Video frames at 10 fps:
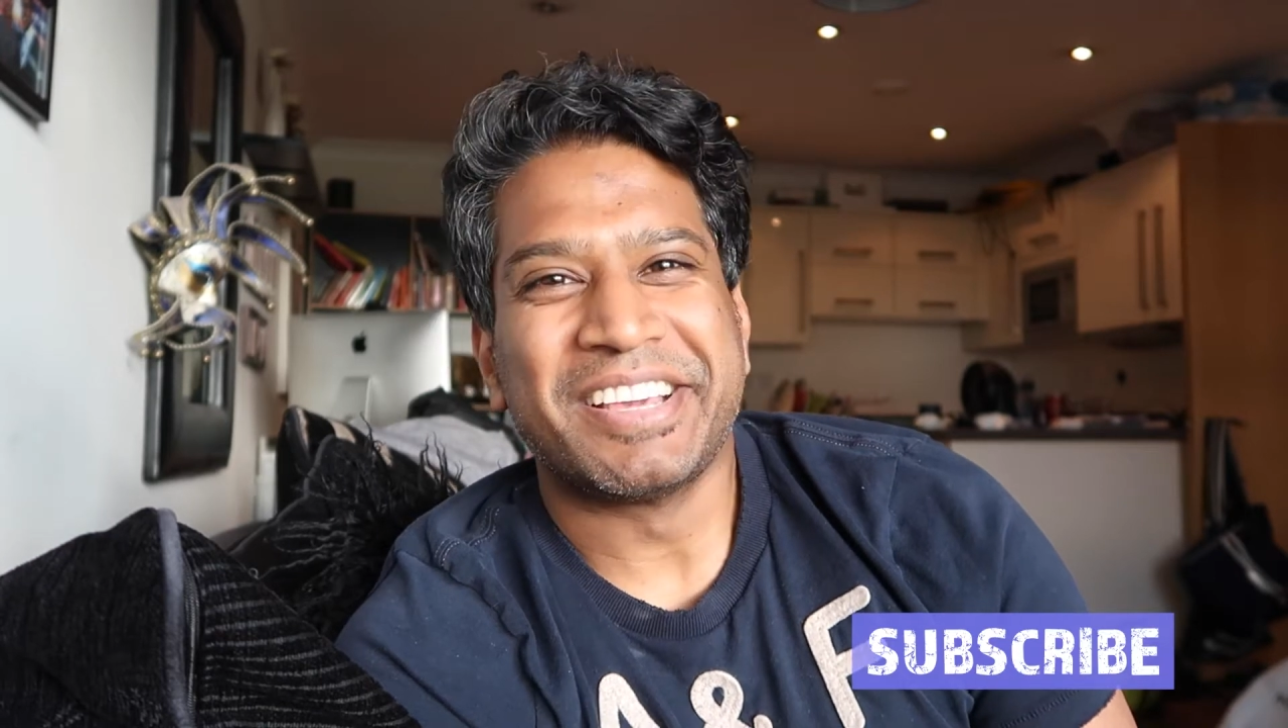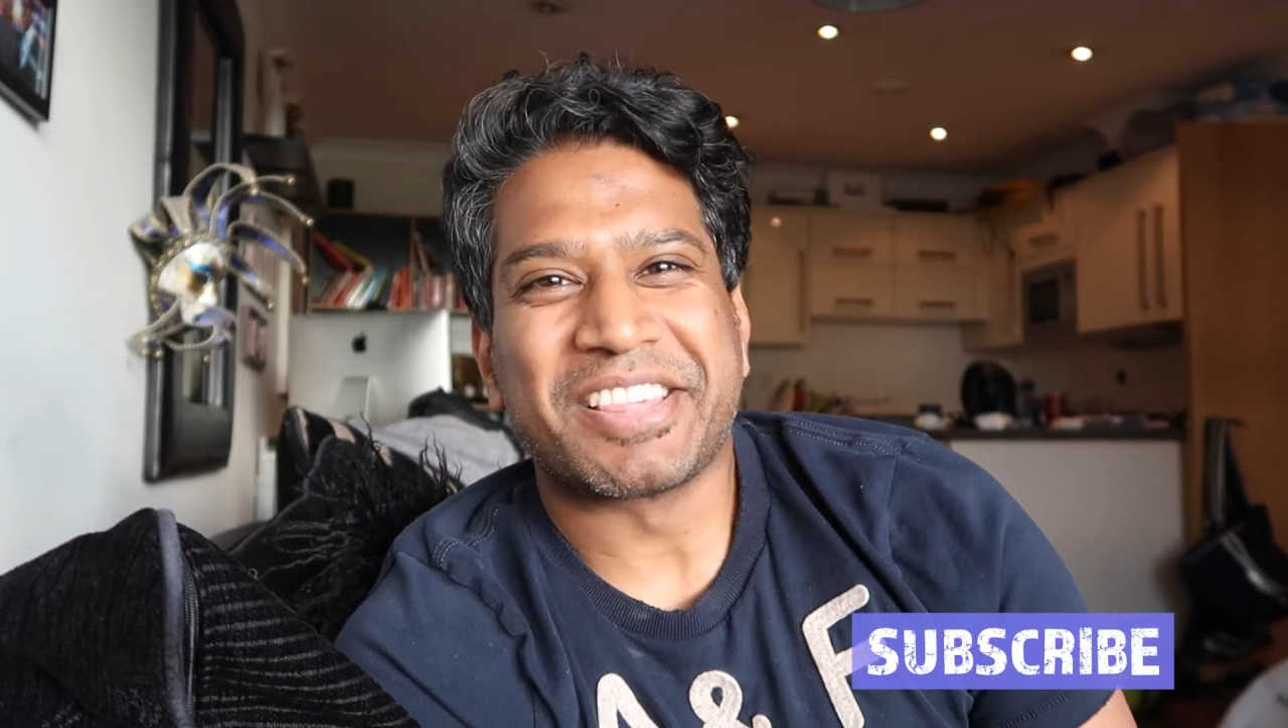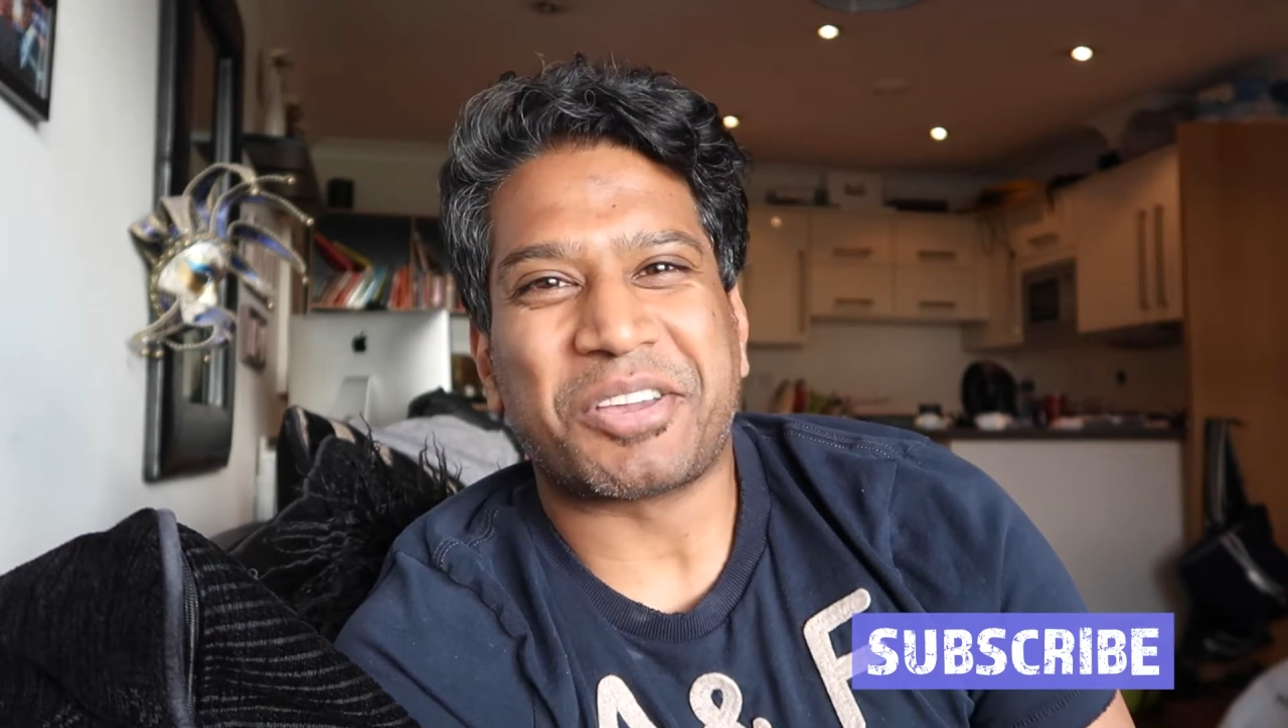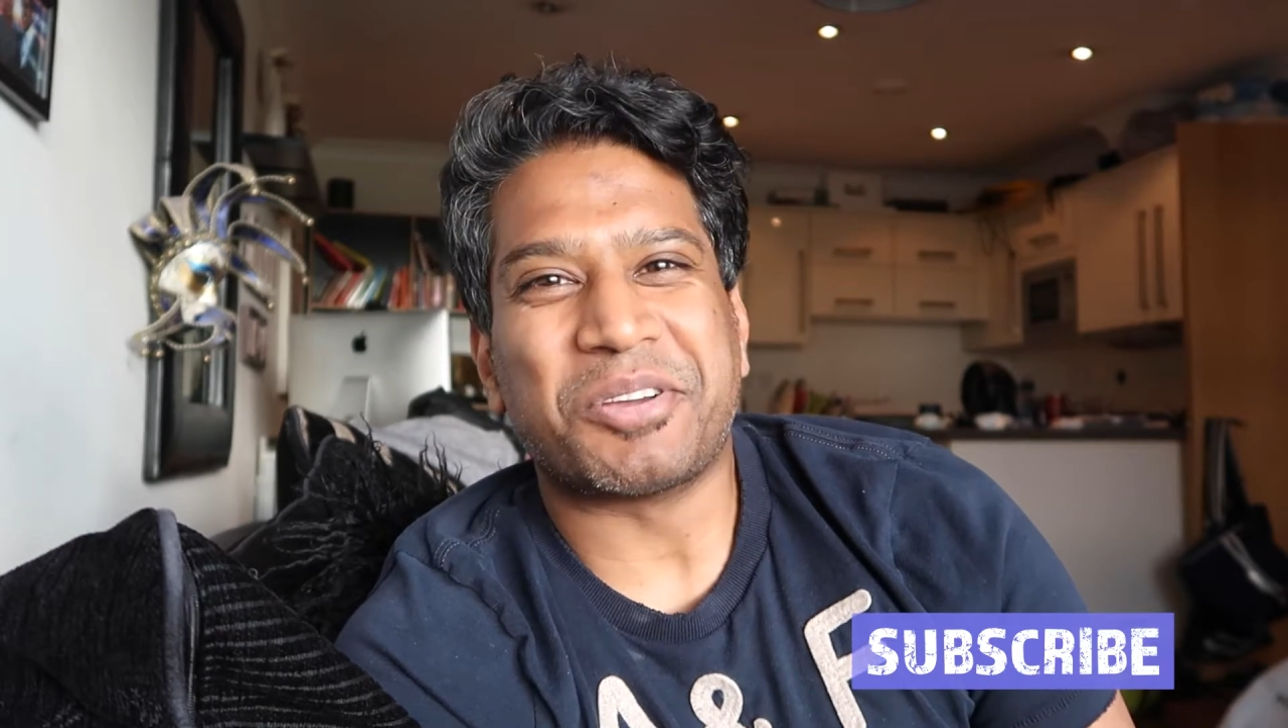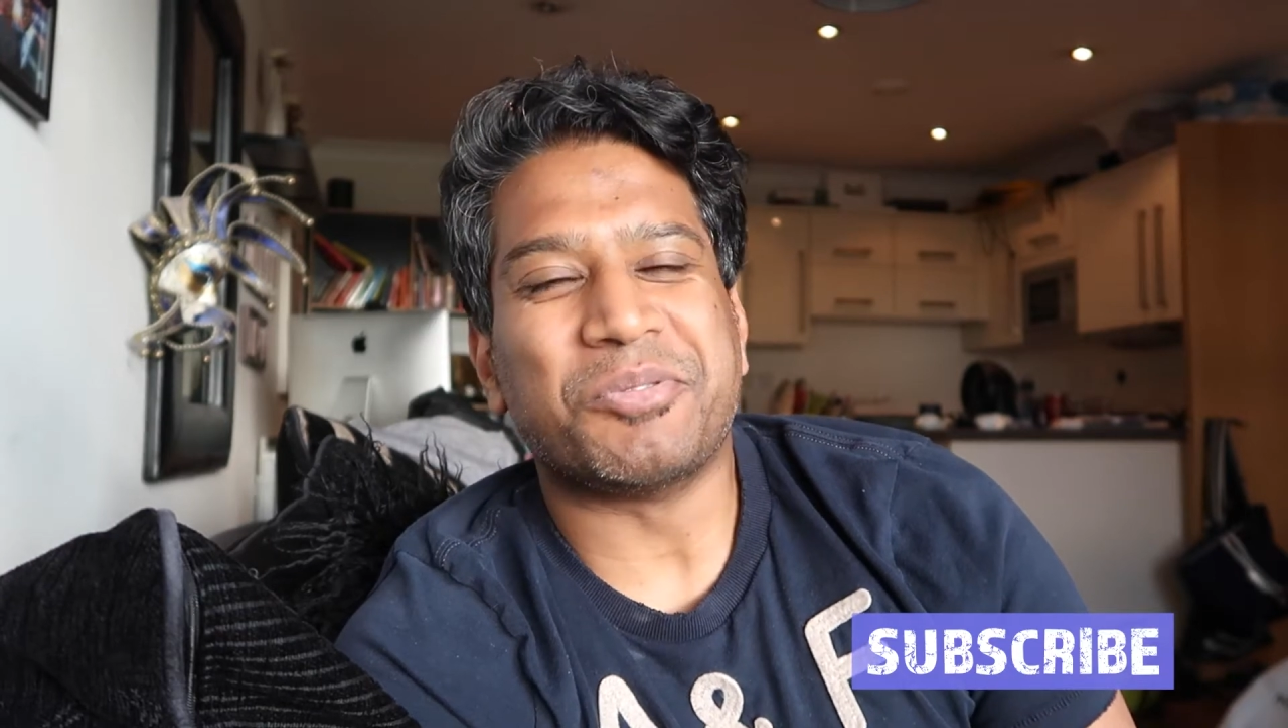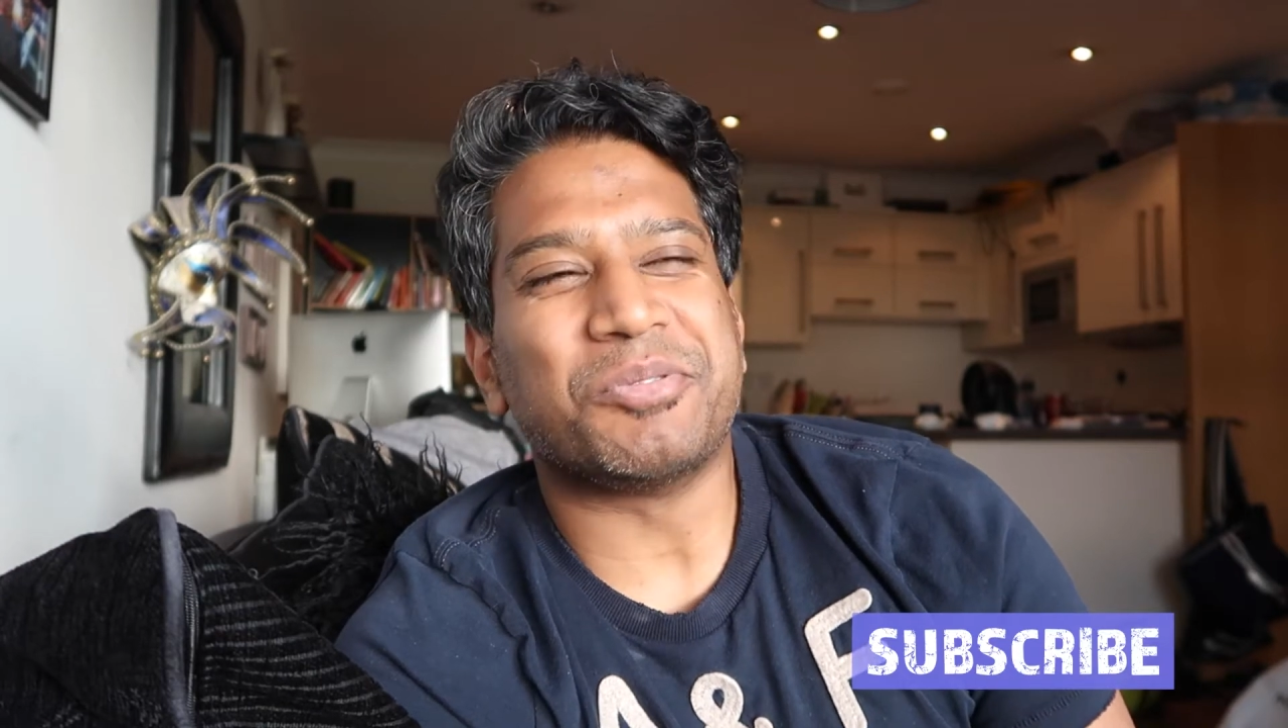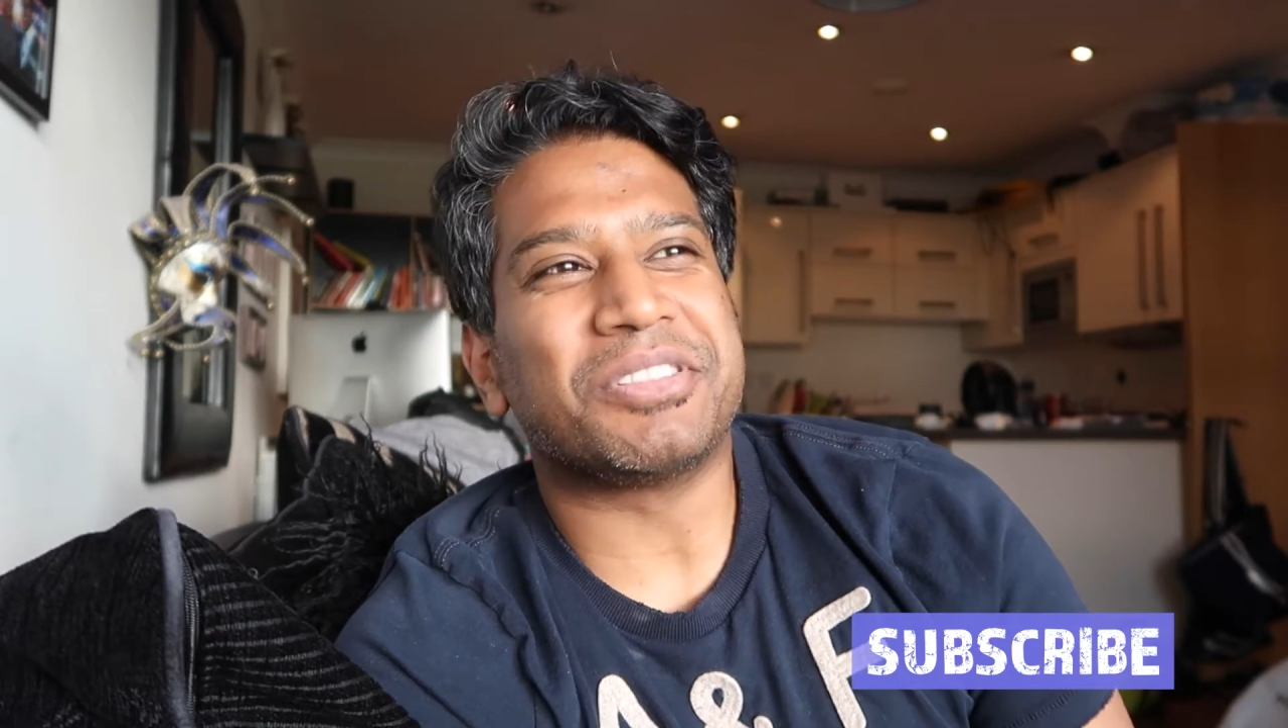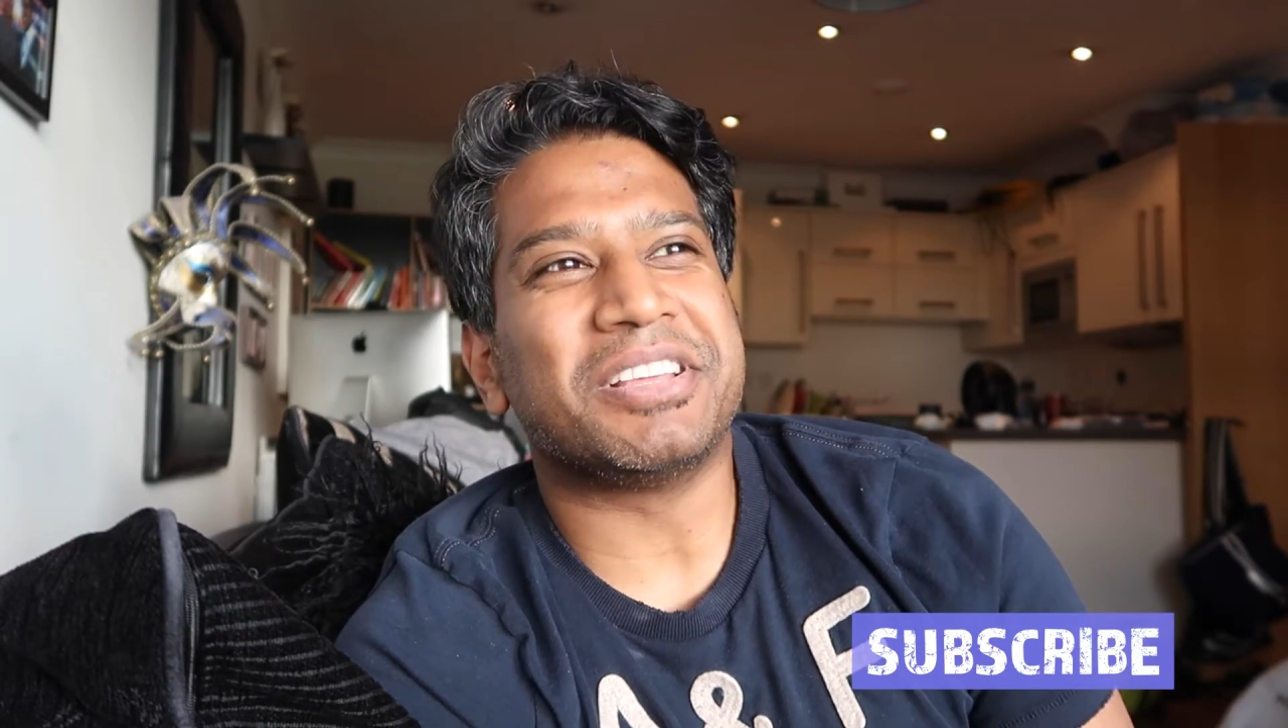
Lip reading: So